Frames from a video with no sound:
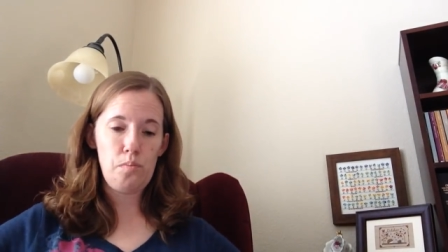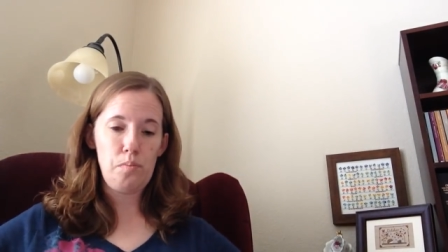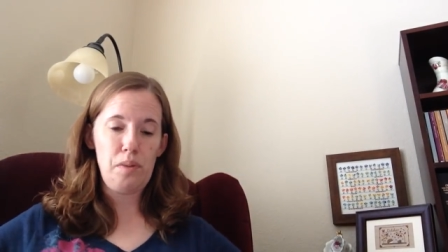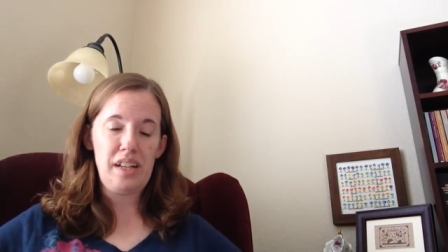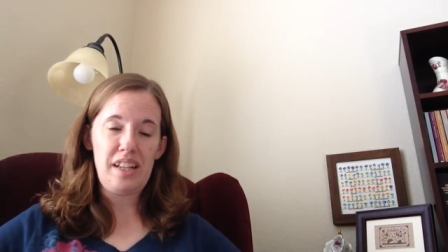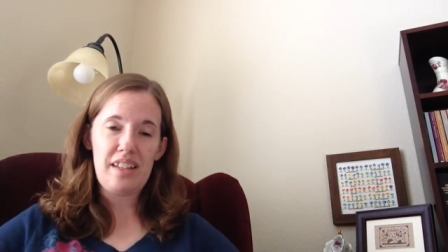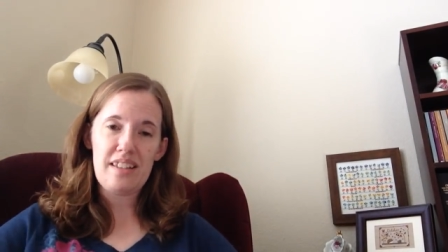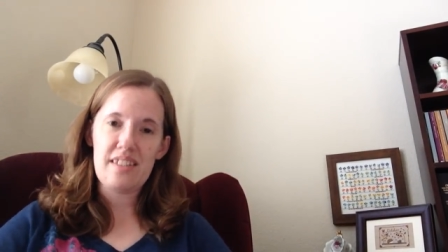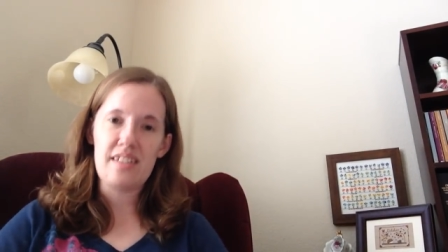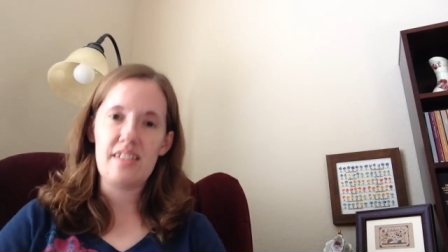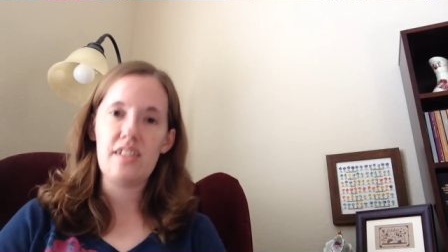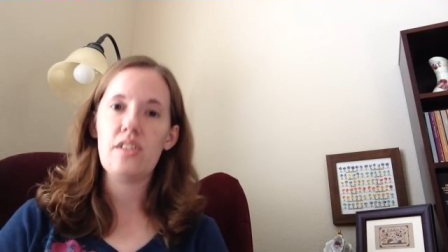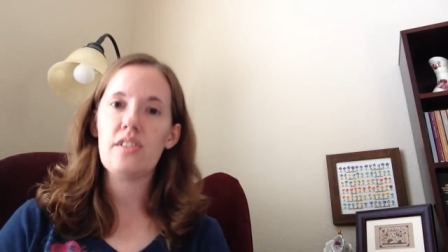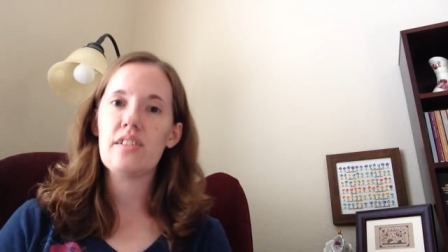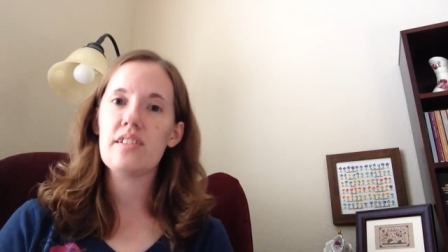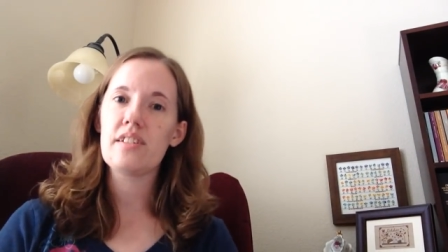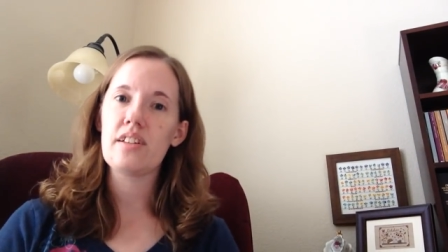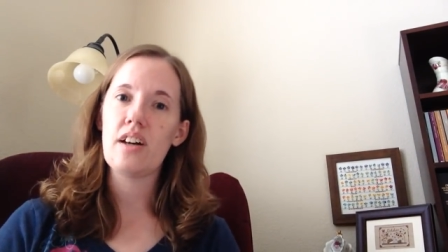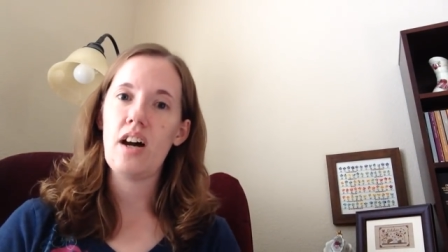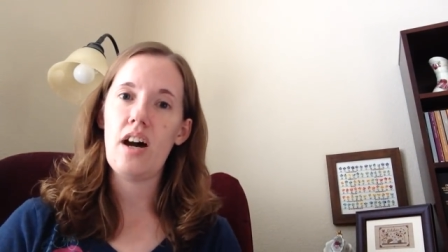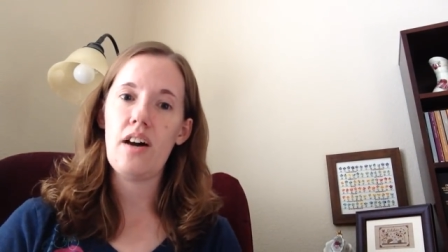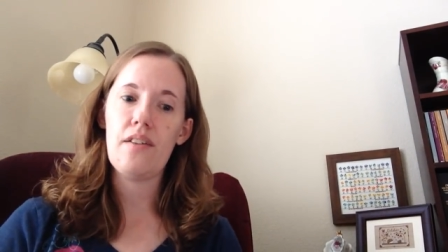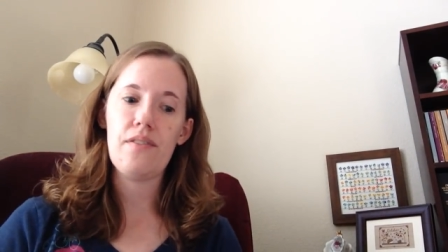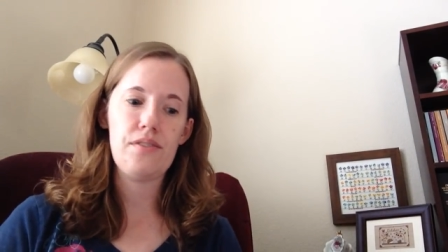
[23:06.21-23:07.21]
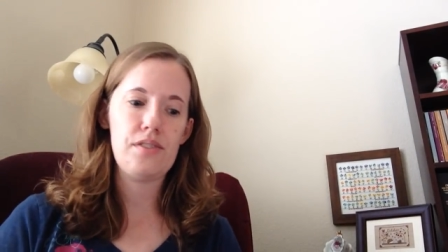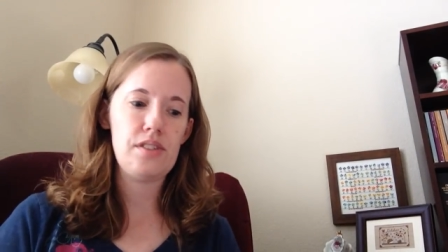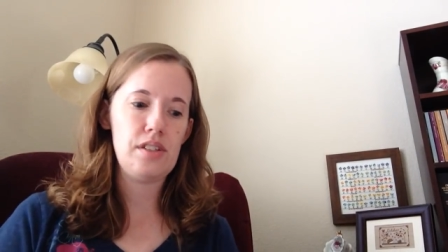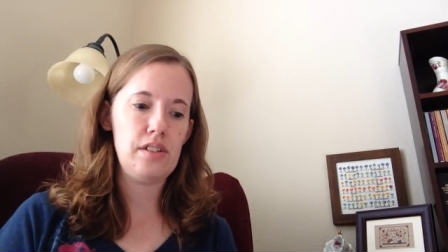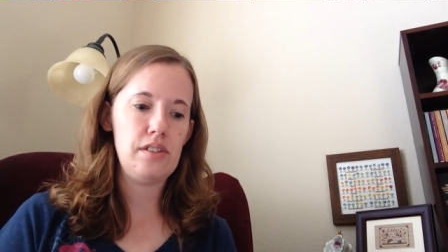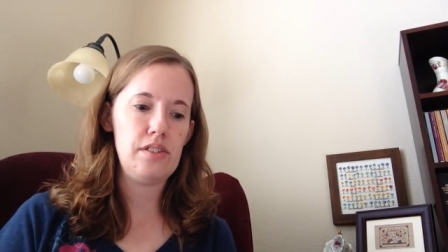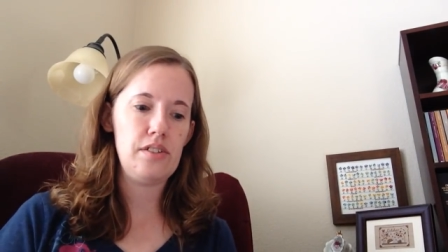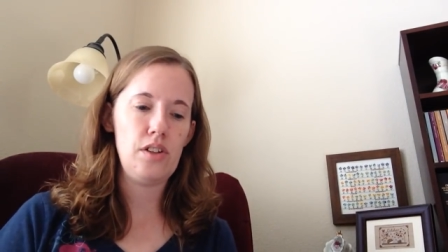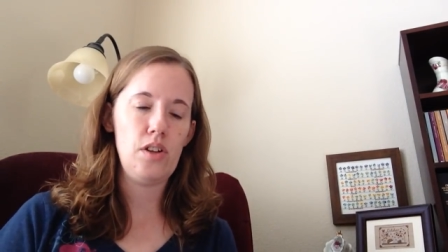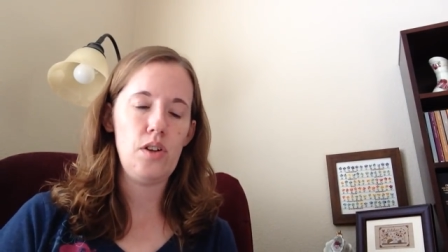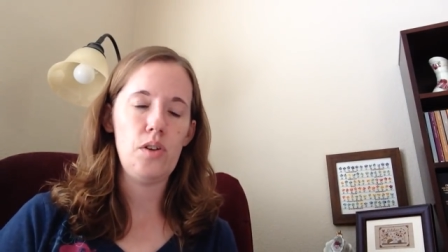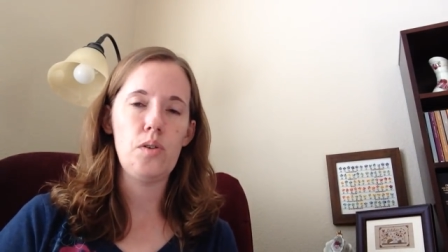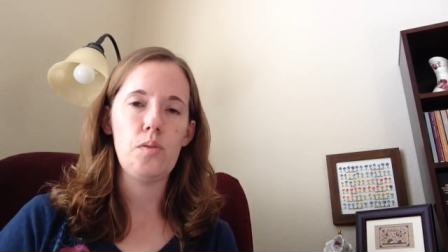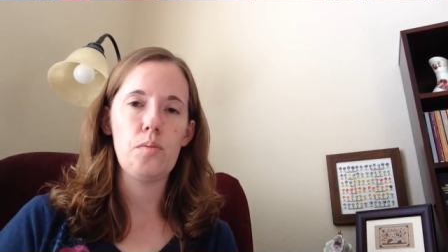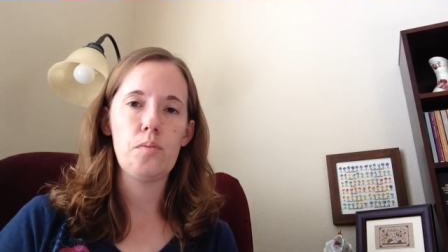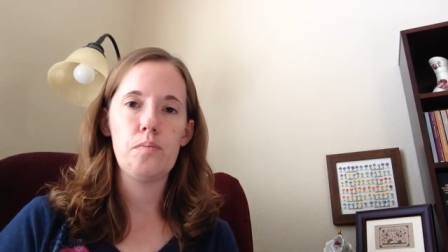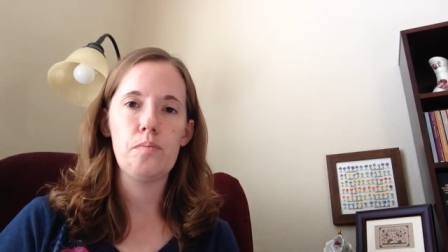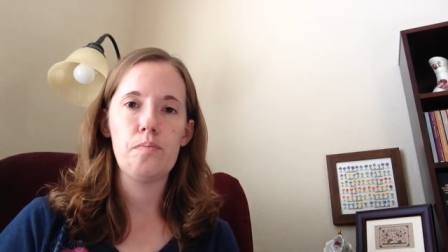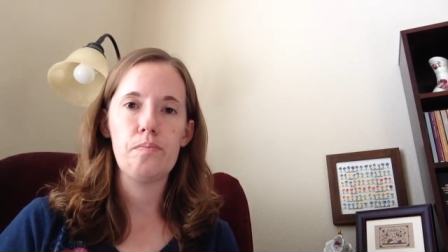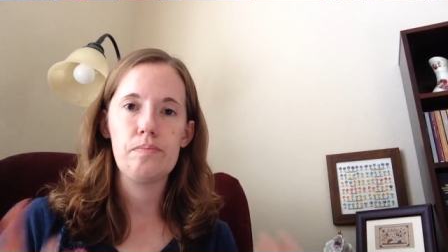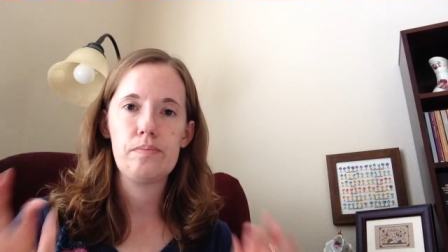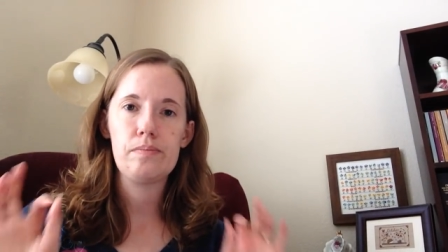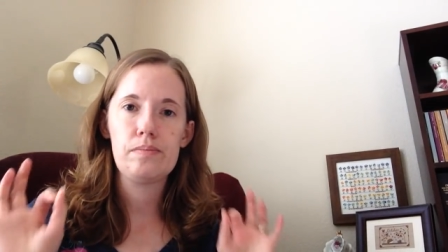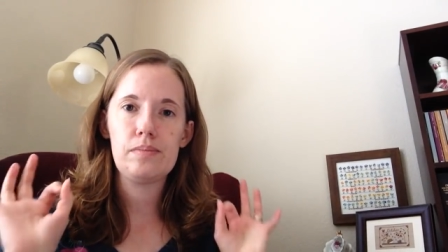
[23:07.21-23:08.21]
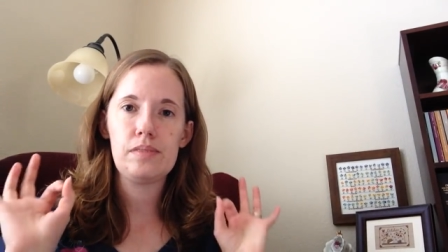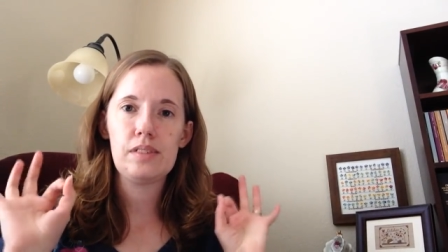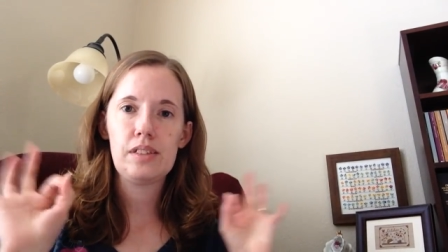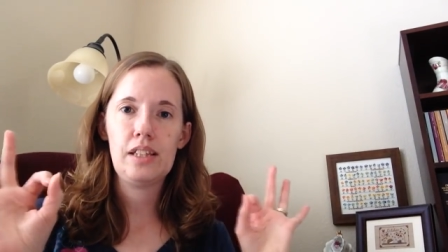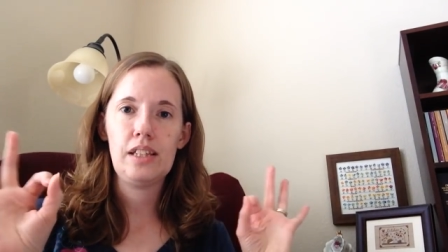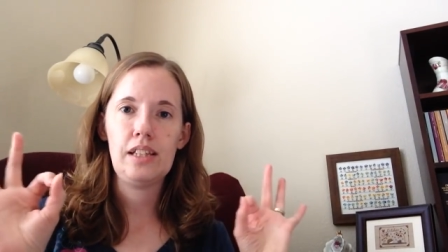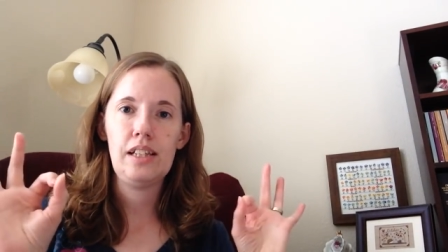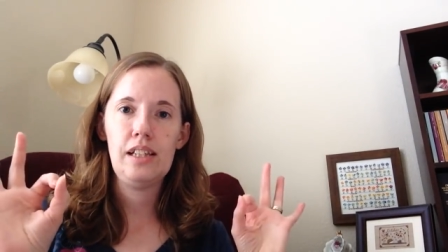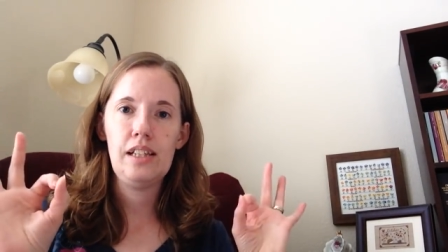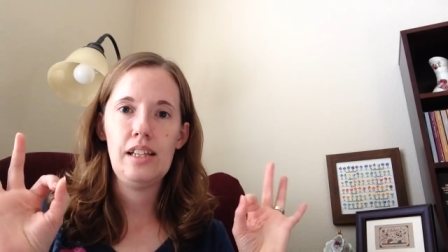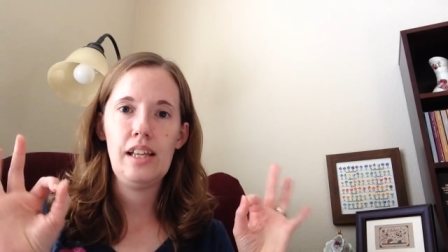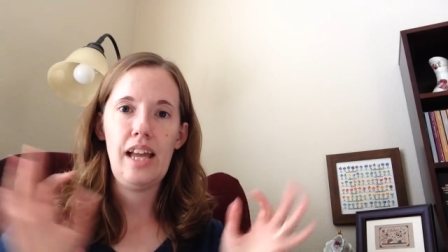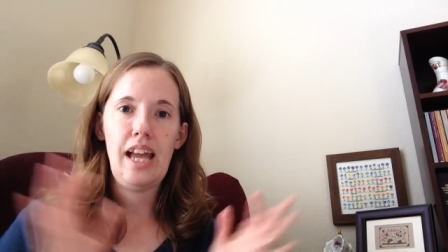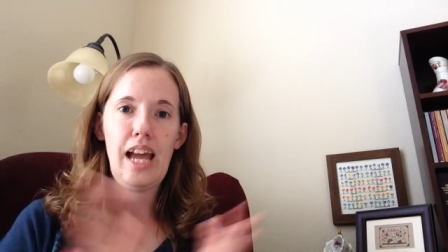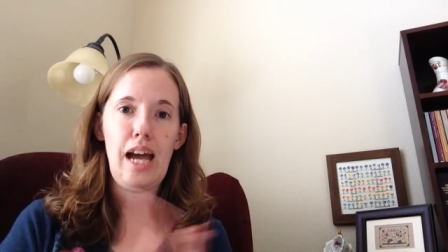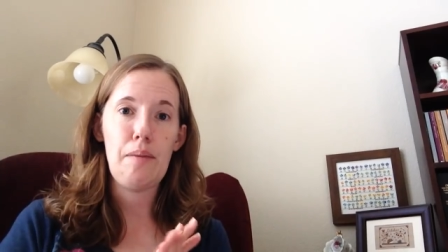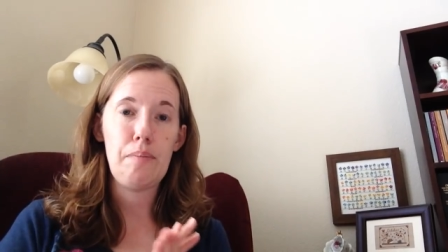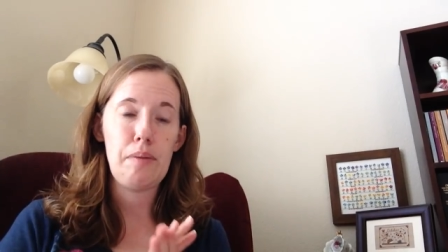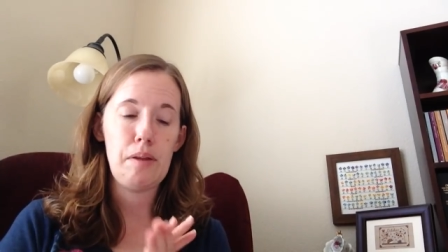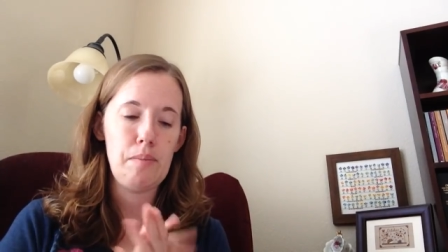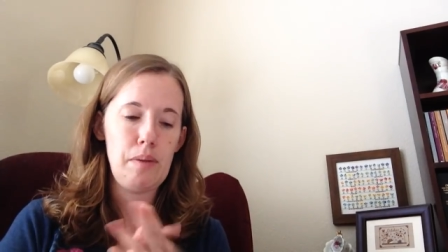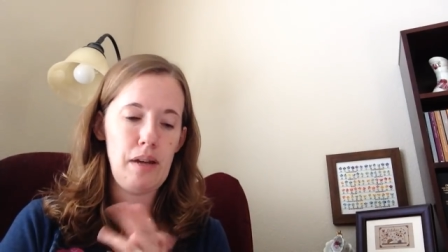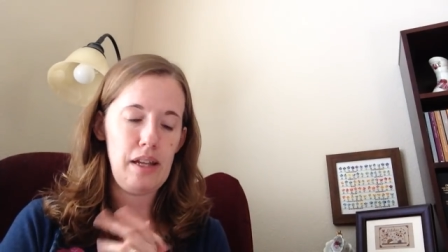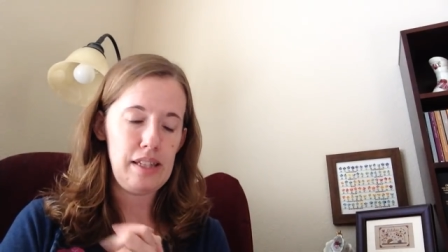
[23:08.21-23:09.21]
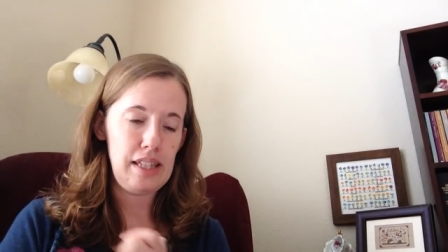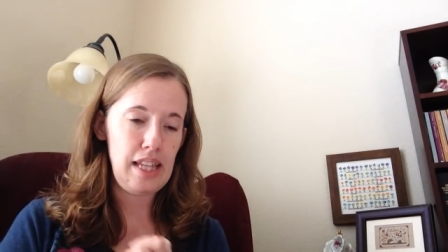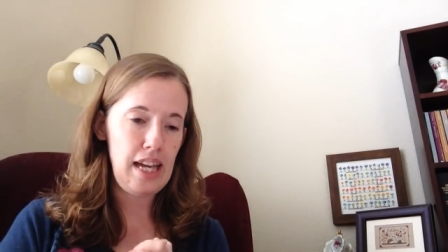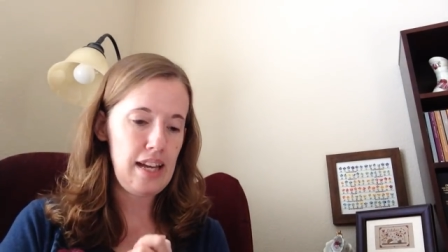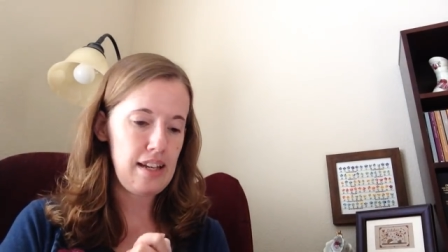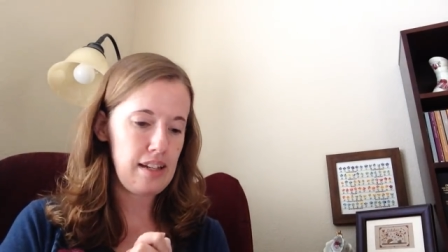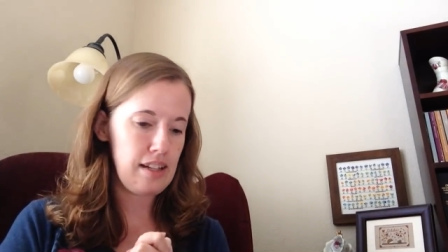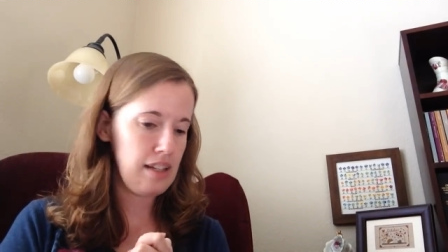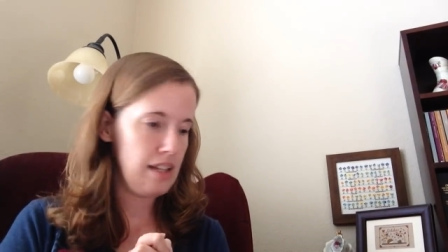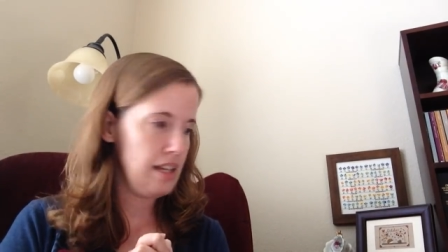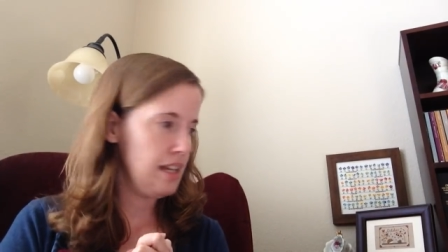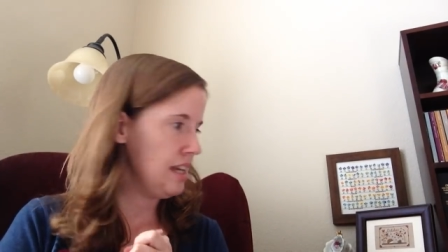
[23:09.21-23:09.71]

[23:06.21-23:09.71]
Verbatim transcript: but it's still soft, so happy about that.